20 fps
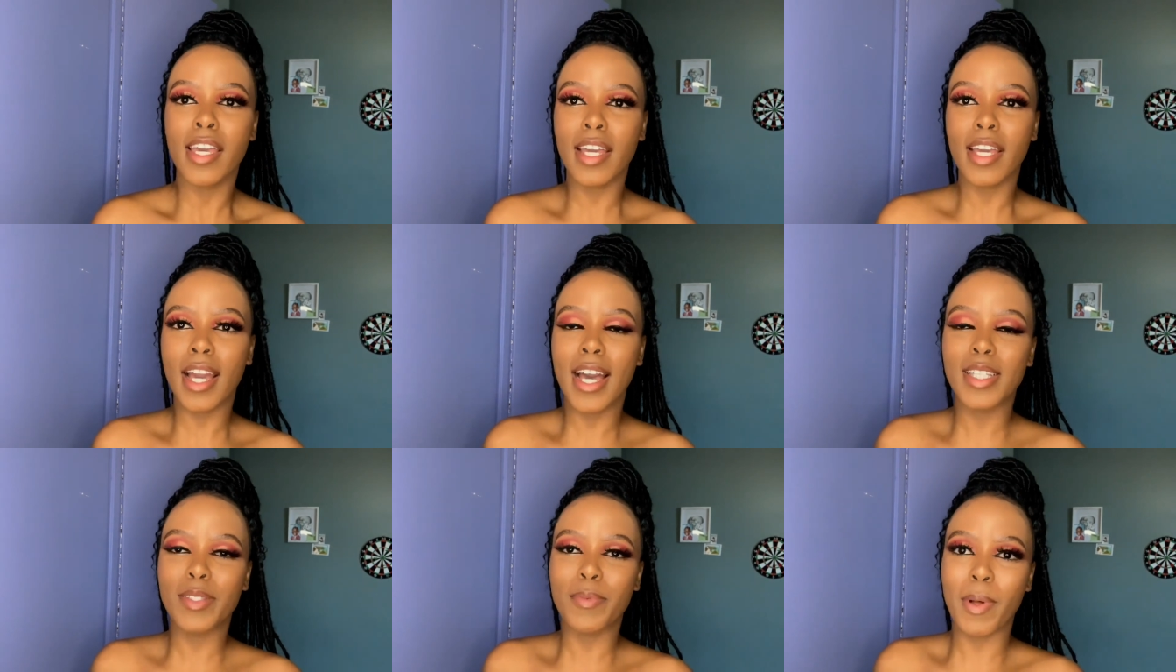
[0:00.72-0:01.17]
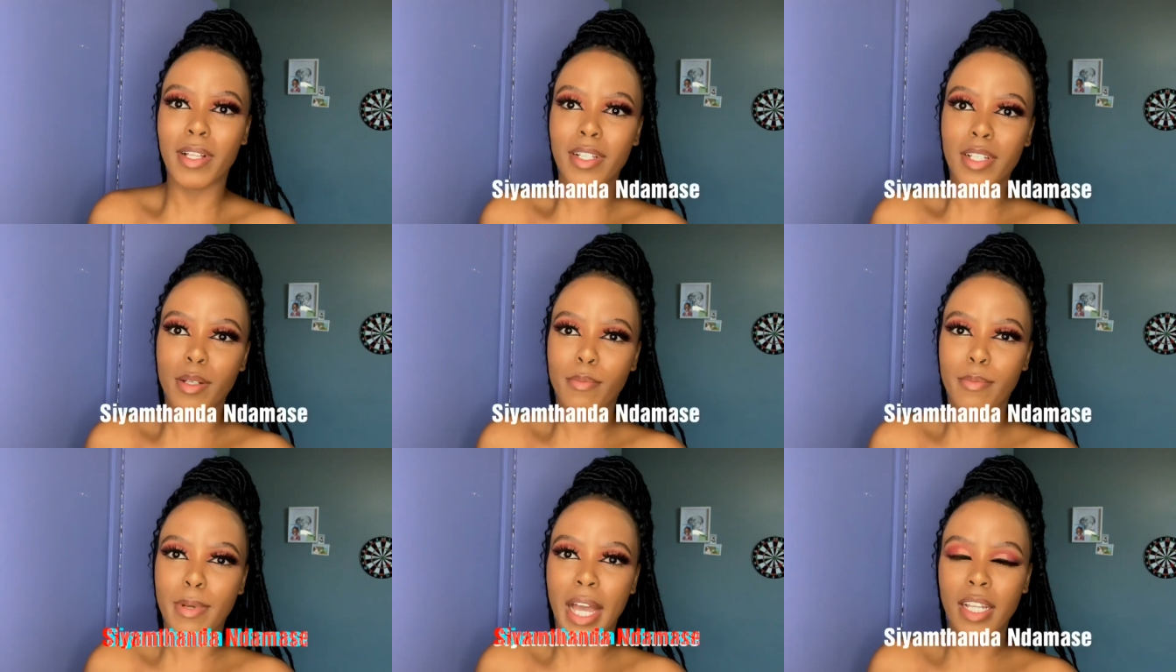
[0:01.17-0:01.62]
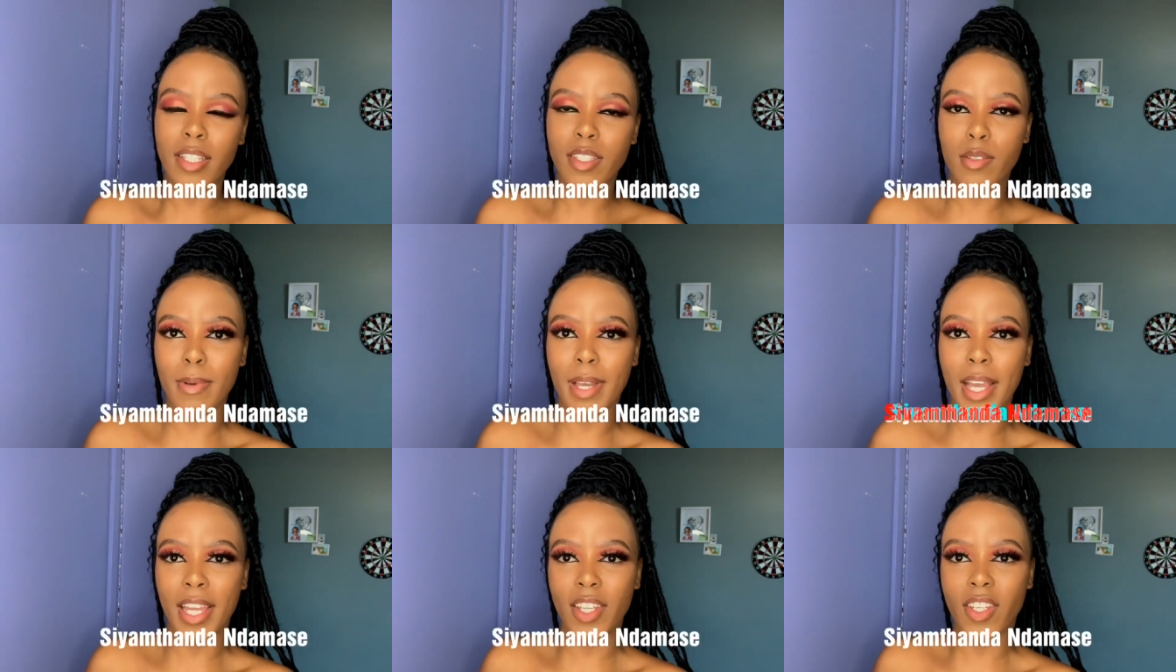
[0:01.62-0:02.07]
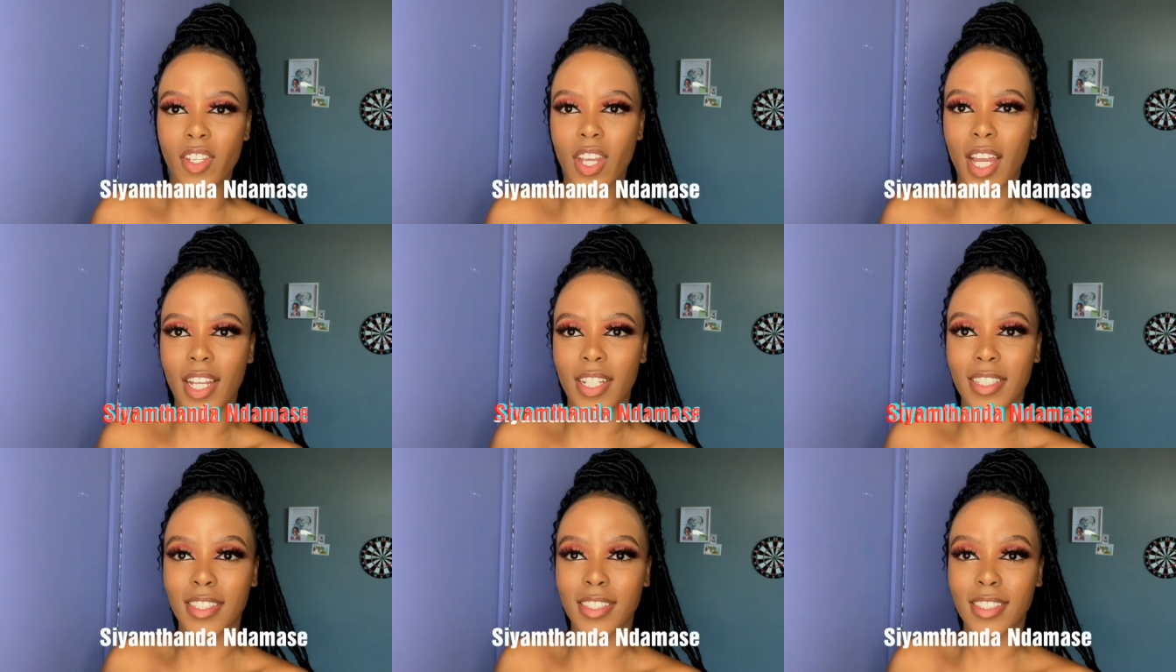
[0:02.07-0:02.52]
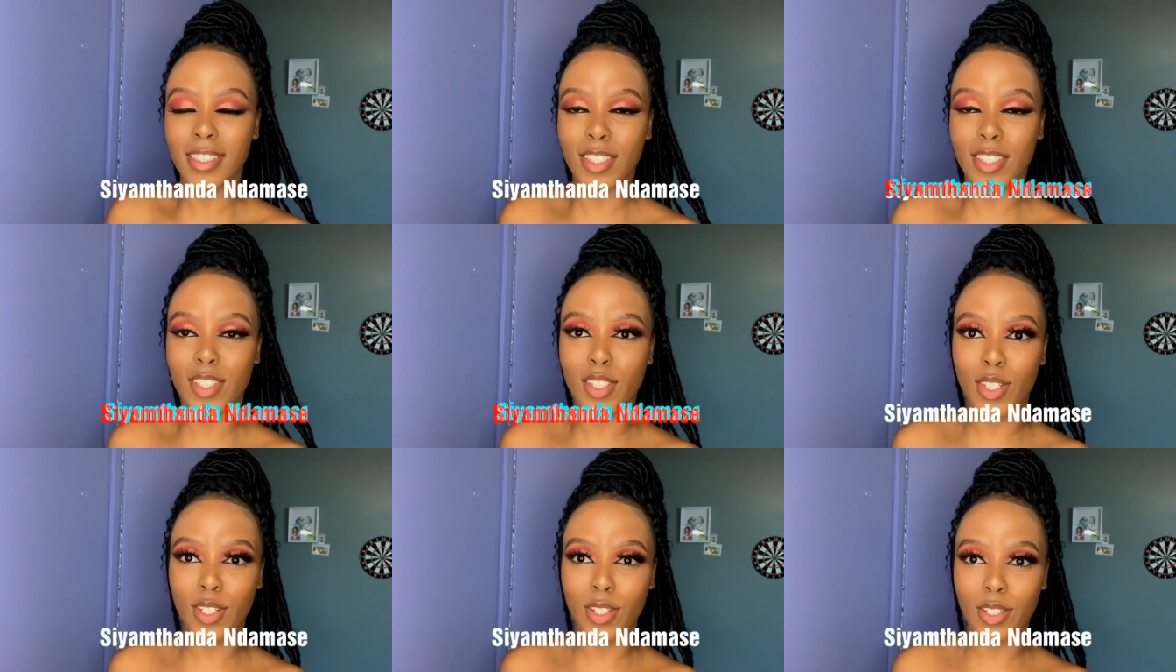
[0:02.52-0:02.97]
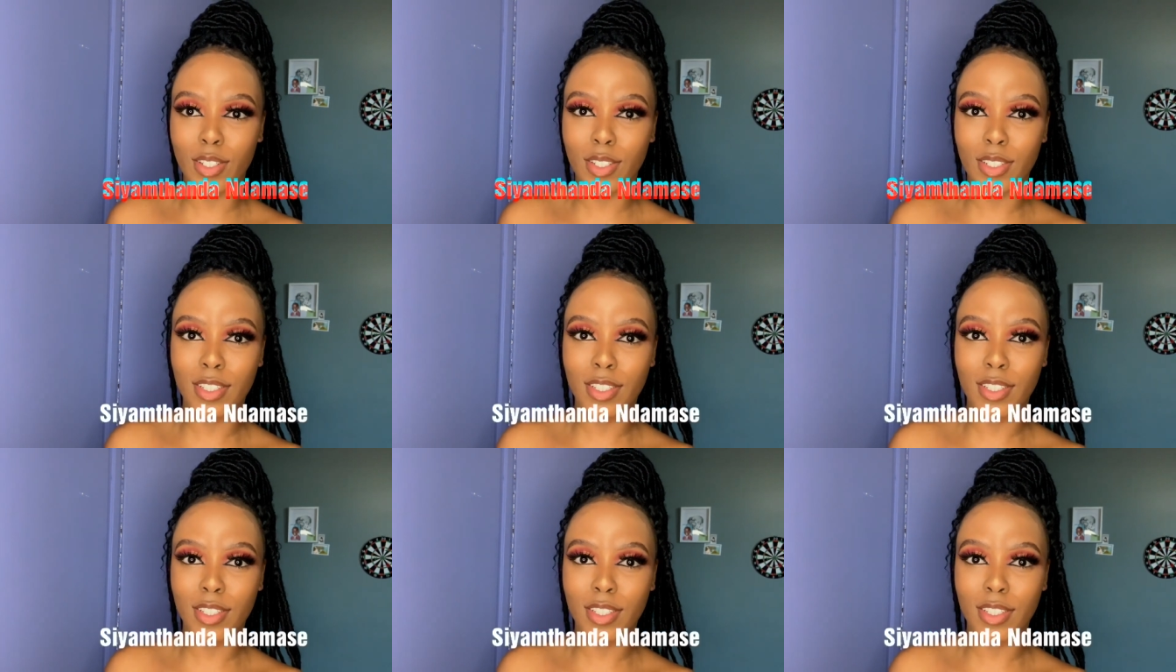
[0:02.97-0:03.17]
hey guys welcome back to my channel so